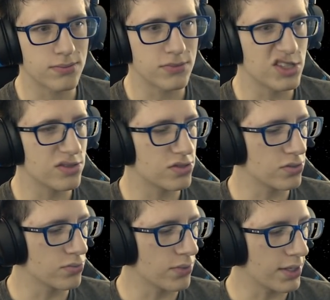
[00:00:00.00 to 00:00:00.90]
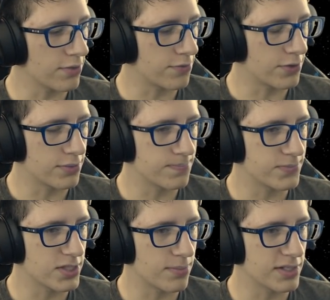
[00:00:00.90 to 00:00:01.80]
do too well for
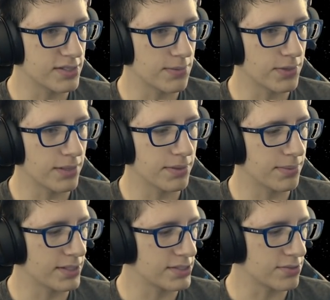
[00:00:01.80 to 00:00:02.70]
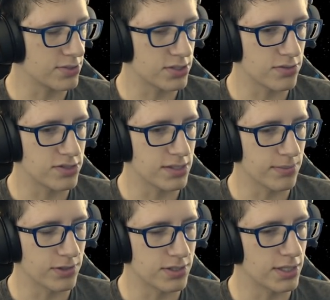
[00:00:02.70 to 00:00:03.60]
some reason, probably because it was too
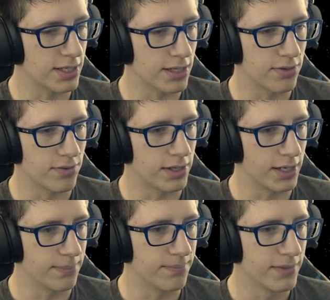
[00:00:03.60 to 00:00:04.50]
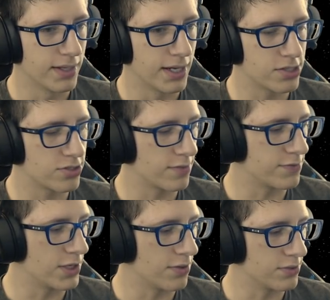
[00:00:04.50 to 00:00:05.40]
similar to the other one I should have
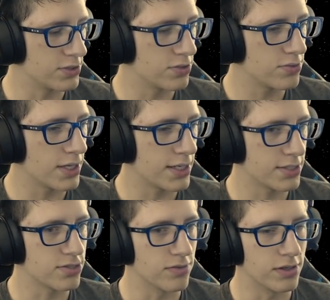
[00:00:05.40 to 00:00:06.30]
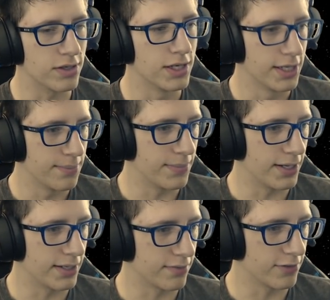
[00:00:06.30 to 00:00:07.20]
known, two dinosaur
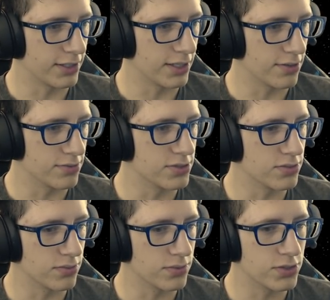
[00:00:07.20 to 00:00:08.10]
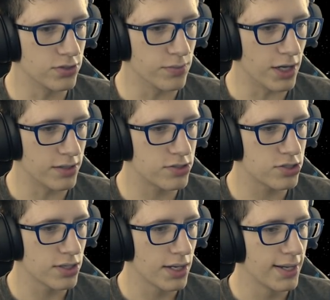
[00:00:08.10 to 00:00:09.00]
modding videos, too much.
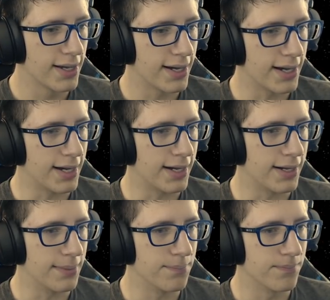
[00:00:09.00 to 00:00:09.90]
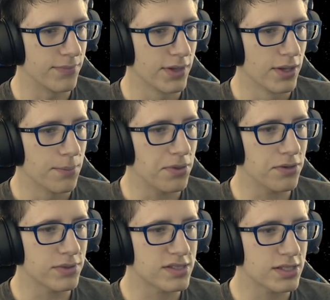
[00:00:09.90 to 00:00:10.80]
Um, but
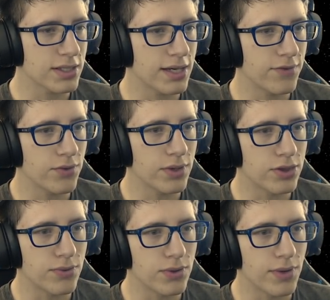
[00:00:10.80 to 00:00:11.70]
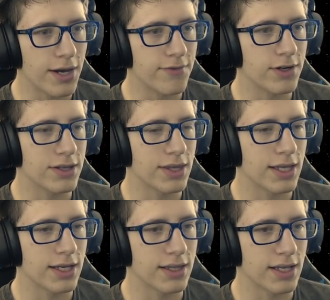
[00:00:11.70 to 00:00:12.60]
we still haven't went through
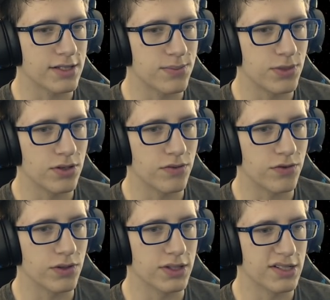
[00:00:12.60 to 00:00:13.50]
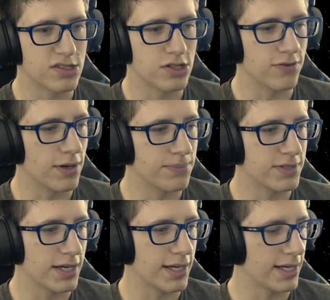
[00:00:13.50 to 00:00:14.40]
everything that's beautiful in this new
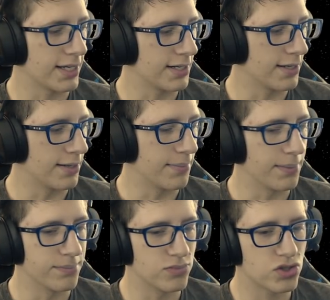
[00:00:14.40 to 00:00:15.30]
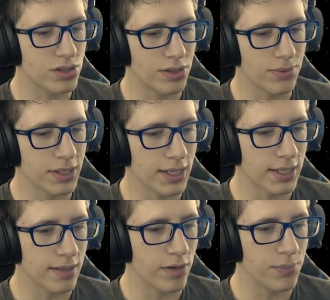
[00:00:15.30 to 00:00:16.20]
update and um, I'm sure we can
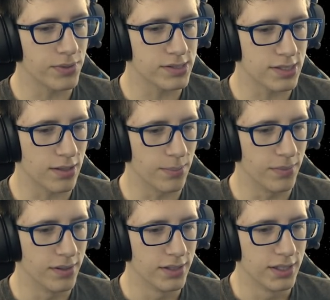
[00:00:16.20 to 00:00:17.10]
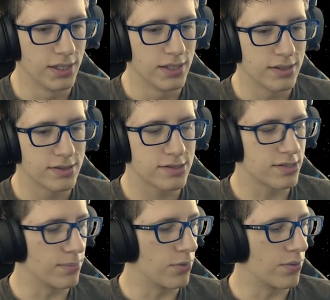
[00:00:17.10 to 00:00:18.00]
come up with some
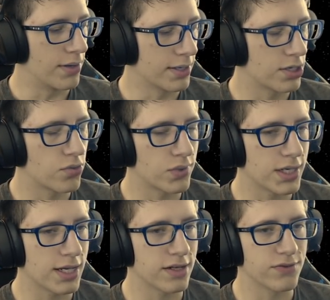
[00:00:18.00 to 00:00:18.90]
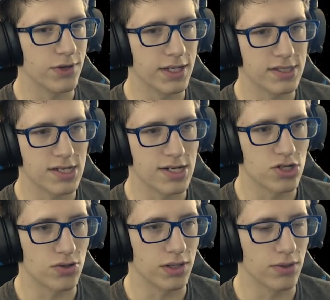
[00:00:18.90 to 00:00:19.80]
some more creative ways to
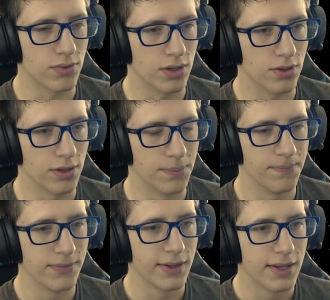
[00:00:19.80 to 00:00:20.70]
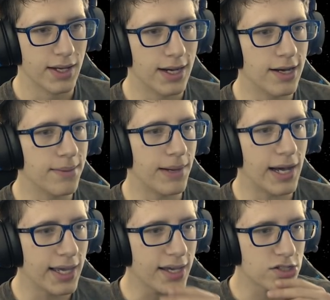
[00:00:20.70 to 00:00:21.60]
destroy the world. Um,
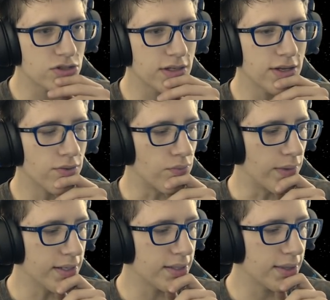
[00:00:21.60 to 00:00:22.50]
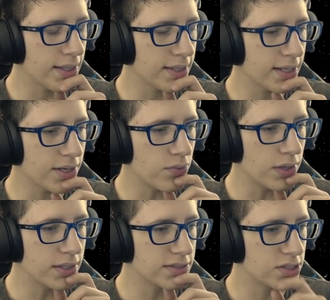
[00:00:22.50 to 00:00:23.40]
I actually, one thing that I
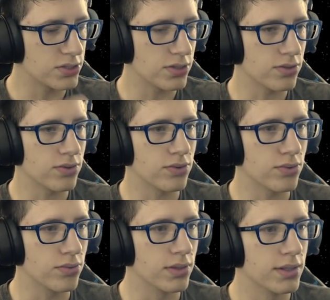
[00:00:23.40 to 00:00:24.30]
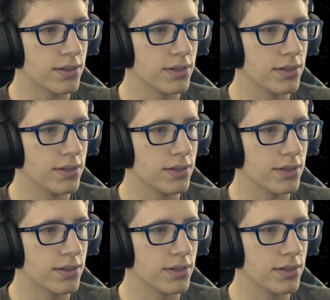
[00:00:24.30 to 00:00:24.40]
wanted to do,